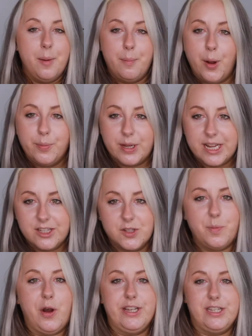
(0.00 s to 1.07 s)
pumpkin
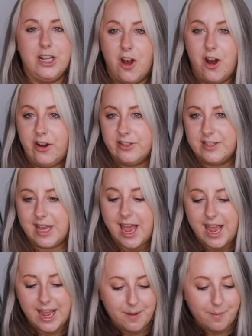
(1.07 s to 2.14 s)
spice
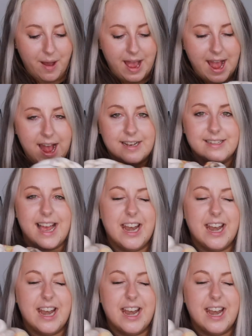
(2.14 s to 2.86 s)
latte in my hand